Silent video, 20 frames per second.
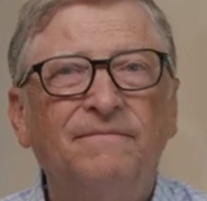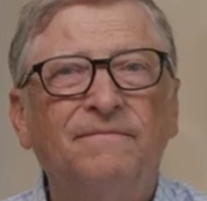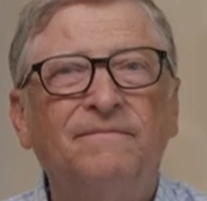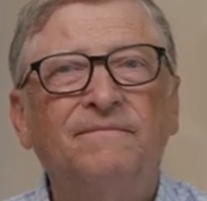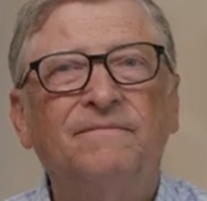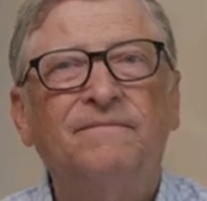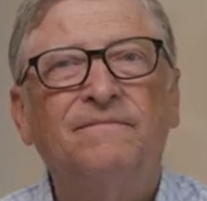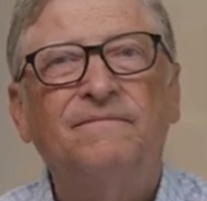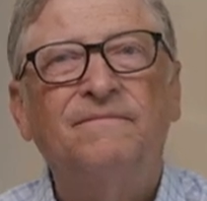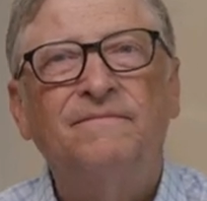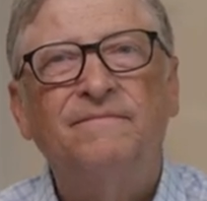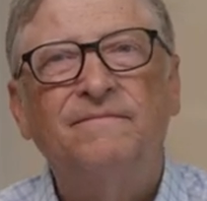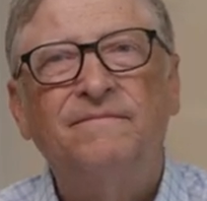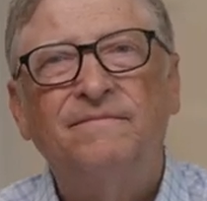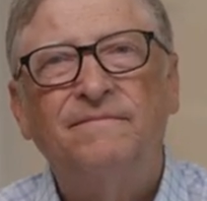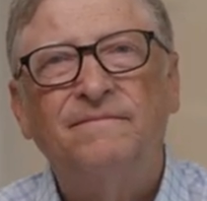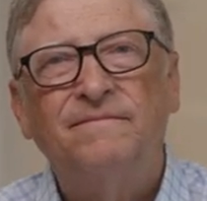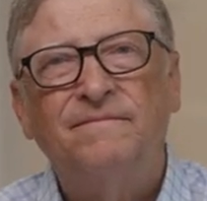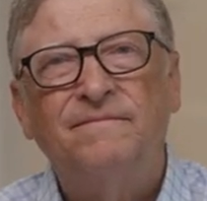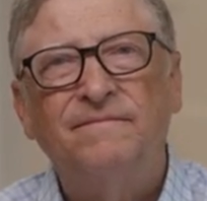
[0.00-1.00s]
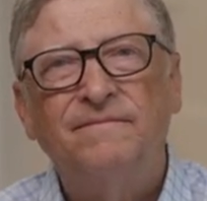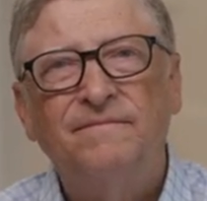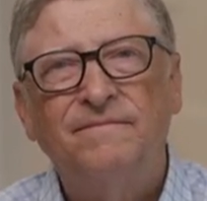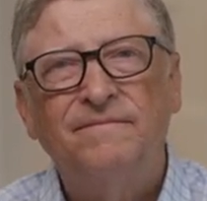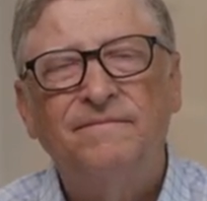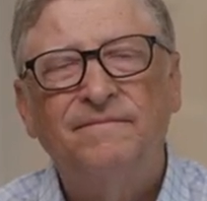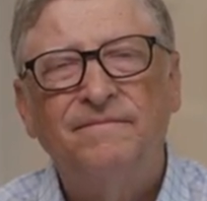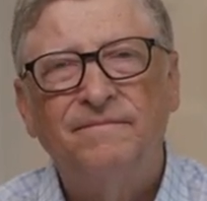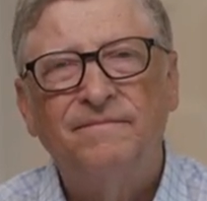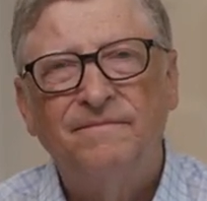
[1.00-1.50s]

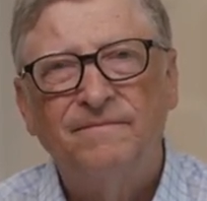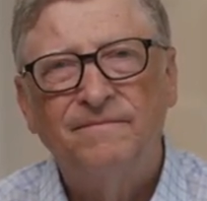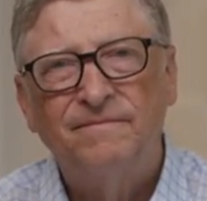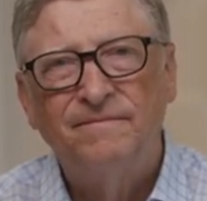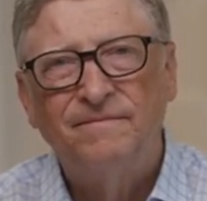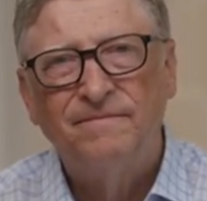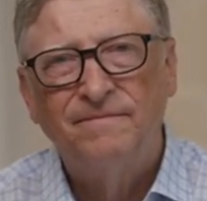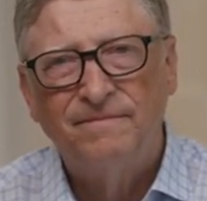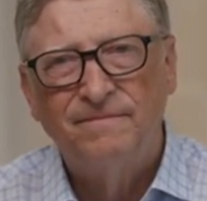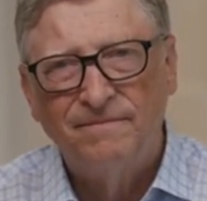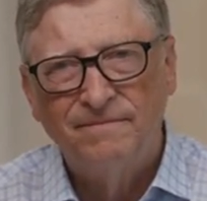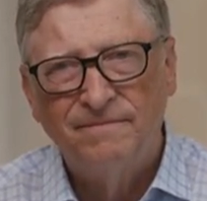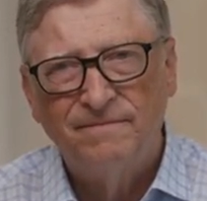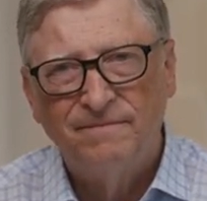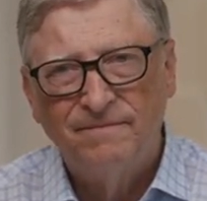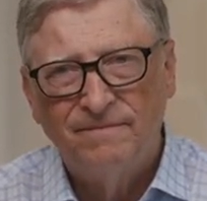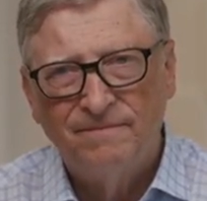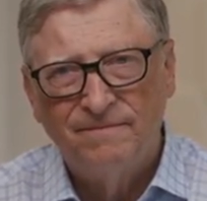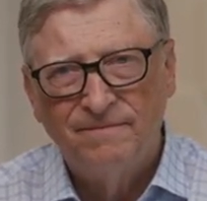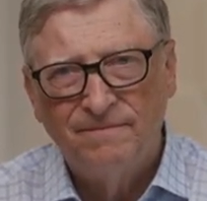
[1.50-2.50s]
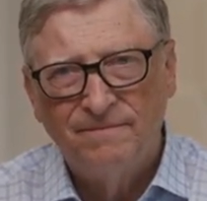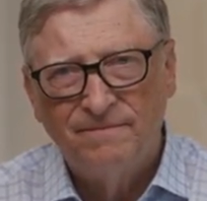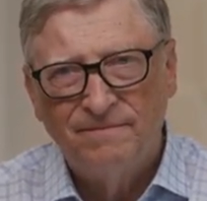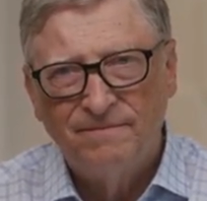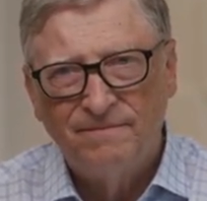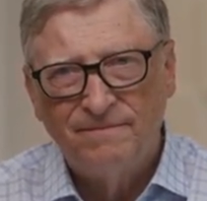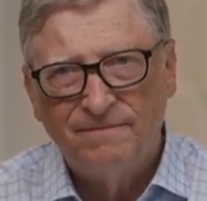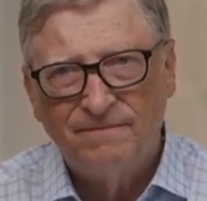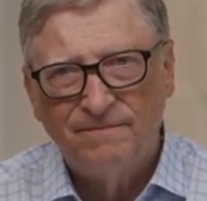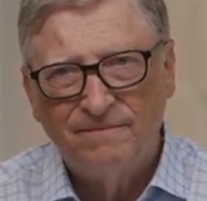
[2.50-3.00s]

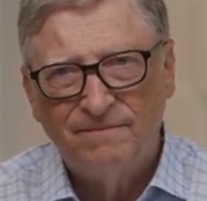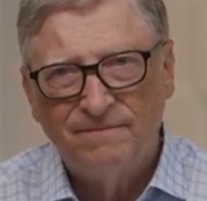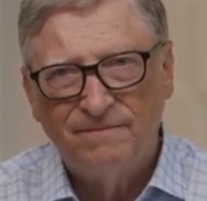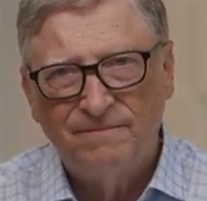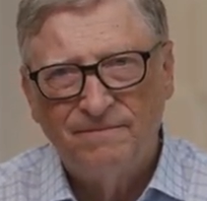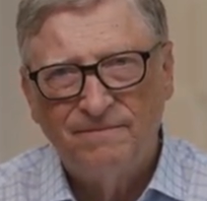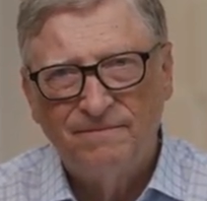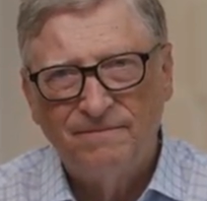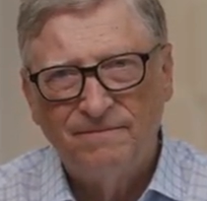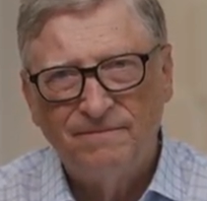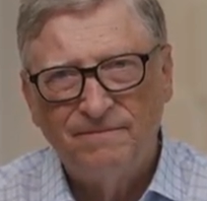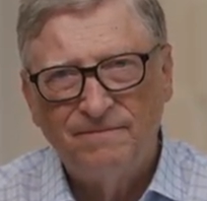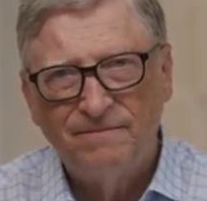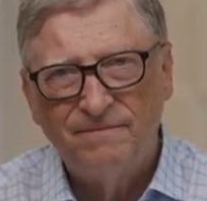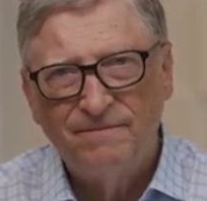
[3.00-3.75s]
[no speech]